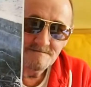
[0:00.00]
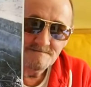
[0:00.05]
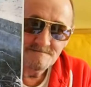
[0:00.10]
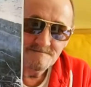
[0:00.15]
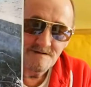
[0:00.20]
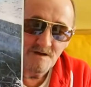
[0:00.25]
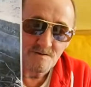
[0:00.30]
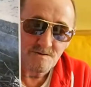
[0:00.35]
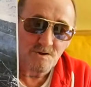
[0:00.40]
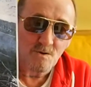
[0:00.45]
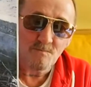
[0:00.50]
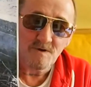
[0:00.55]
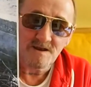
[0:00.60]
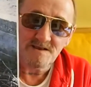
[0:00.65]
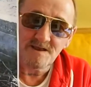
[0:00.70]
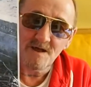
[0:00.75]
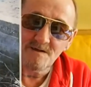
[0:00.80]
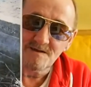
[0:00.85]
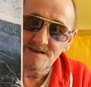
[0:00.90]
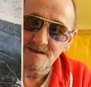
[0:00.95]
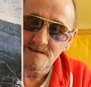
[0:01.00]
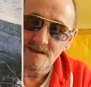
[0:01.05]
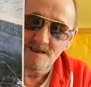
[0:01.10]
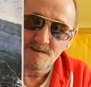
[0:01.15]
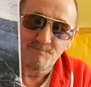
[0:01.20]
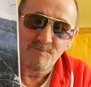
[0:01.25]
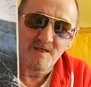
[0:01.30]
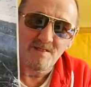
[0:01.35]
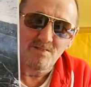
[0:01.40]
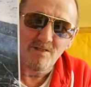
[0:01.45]
And somebody says, it's
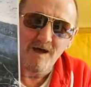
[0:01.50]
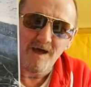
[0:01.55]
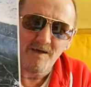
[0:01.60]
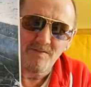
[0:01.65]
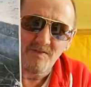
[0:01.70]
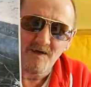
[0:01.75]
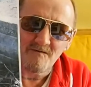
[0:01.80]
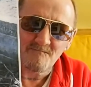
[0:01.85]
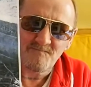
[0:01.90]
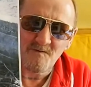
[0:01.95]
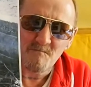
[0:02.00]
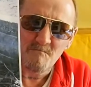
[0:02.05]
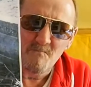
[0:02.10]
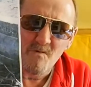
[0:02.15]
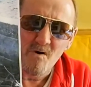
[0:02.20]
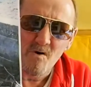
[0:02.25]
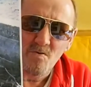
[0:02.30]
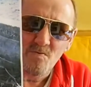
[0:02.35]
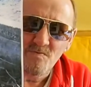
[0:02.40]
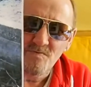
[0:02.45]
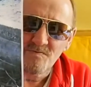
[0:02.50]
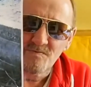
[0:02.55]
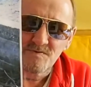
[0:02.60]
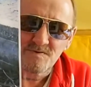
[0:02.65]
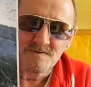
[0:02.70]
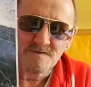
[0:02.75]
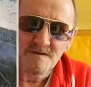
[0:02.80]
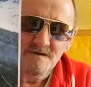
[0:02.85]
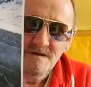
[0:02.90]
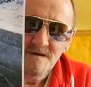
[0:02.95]
been like that for
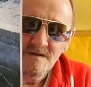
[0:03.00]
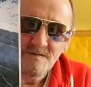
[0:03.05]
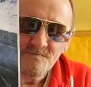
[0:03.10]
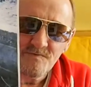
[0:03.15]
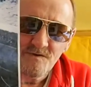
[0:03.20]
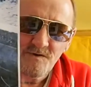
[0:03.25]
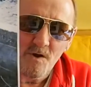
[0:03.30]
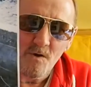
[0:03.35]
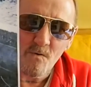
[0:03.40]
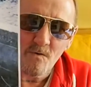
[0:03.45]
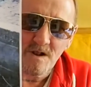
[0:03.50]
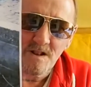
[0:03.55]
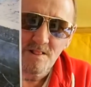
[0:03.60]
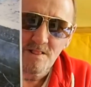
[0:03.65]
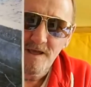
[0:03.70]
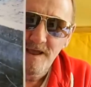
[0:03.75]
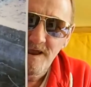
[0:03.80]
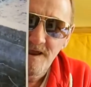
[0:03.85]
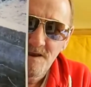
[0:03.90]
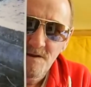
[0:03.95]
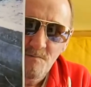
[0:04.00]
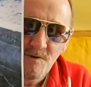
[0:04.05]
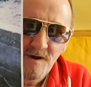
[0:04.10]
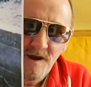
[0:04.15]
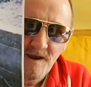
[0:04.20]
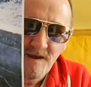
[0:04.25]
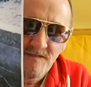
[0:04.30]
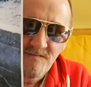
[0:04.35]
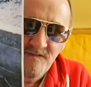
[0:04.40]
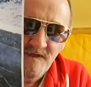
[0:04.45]
months. They don't clean them or
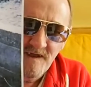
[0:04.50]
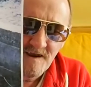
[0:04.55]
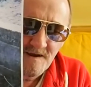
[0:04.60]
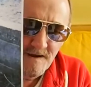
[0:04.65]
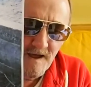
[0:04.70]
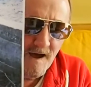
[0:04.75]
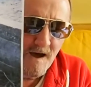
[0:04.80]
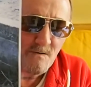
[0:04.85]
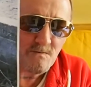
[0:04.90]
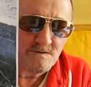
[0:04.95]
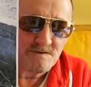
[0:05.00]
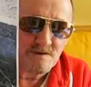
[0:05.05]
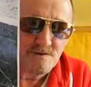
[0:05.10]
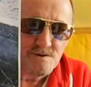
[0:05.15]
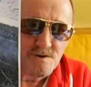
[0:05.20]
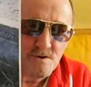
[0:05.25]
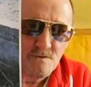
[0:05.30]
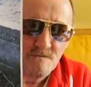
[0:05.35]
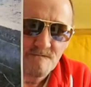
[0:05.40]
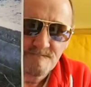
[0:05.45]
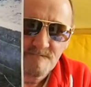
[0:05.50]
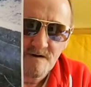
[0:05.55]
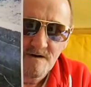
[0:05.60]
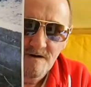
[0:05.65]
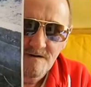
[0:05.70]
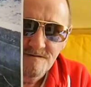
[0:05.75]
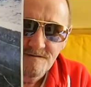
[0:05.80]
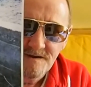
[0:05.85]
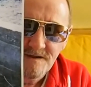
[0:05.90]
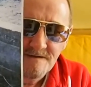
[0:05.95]
anything now since you've
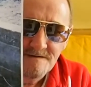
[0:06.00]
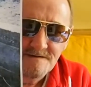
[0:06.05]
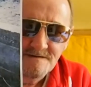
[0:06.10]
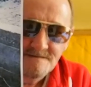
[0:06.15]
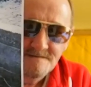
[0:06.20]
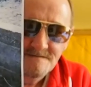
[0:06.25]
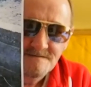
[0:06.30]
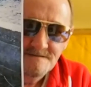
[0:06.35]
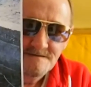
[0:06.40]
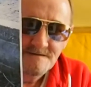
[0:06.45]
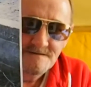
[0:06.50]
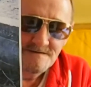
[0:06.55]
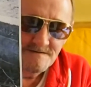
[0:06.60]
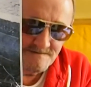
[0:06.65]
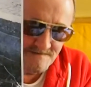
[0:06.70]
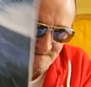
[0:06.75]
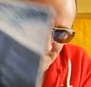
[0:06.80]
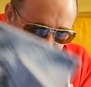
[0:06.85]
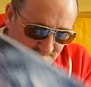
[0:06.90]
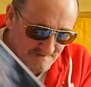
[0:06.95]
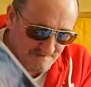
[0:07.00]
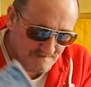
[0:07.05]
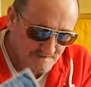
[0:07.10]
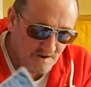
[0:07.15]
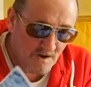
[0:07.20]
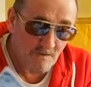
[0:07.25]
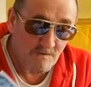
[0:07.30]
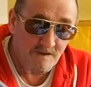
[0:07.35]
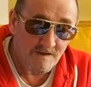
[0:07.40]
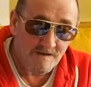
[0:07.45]
gone, yeah.
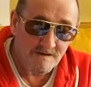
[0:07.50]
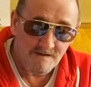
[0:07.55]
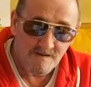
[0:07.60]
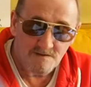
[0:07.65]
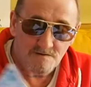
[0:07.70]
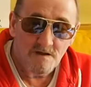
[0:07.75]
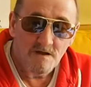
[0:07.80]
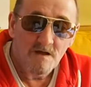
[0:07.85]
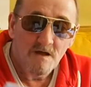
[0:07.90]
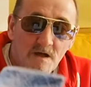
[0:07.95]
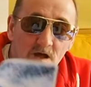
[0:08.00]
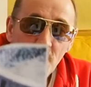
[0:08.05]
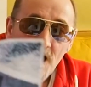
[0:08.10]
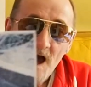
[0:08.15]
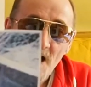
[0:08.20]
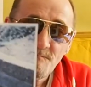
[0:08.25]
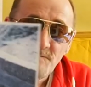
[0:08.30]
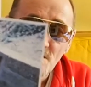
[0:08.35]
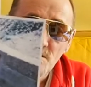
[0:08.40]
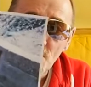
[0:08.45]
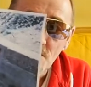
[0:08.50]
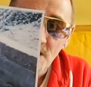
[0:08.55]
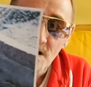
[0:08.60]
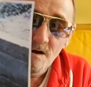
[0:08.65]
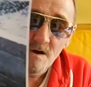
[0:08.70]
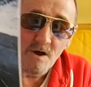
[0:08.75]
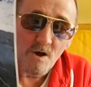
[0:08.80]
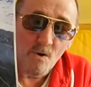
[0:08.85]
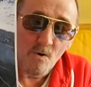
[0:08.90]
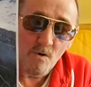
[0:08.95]
So, yeah. Have a look on
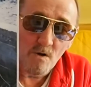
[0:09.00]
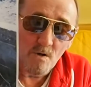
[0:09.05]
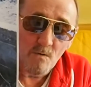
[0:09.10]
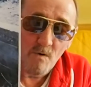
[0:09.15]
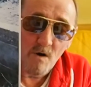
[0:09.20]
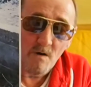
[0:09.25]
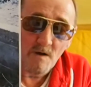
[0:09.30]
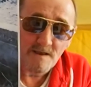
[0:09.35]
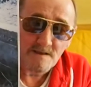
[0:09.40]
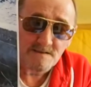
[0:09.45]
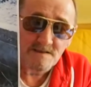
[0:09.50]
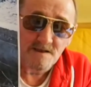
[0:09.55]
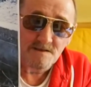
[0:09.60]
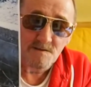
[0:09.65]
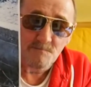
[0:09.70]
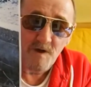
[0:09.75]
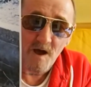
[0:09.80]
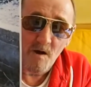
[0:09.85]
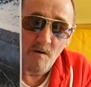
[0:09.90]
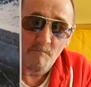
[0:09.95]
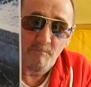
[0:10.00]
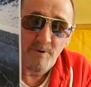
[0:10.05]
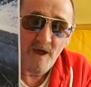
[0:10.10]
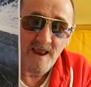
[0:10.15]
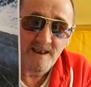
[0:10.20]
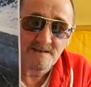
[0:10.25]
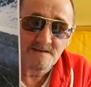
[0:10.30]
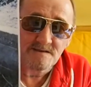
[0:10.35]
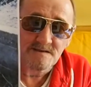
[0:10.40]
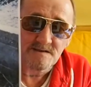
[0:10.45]
Google what it says about
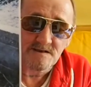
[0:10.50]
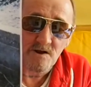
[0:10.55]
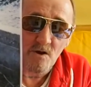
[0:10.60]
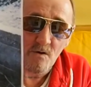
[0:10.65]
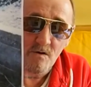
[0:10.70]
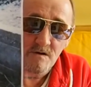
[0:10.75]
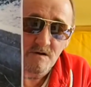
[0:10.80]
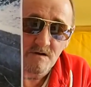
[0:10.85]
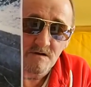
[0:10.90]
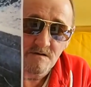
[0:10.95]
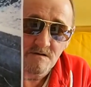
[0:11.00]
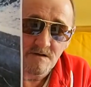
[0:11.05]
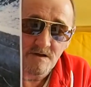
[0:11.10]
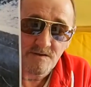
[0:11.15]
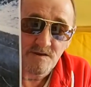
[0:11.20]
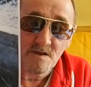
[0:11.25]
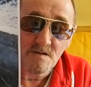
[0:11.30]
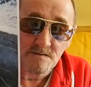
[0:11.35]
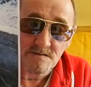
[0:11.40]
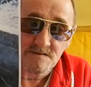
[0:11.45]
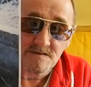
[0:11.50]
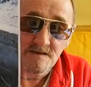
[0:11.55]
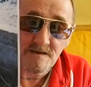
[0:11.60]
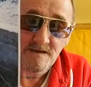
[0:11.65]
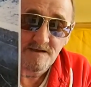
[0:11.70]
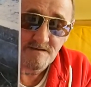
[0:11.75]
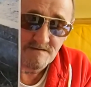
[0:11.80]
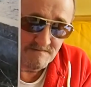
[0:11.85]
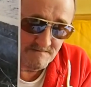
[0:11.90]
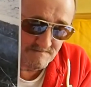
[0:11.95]
penstock and you'll see.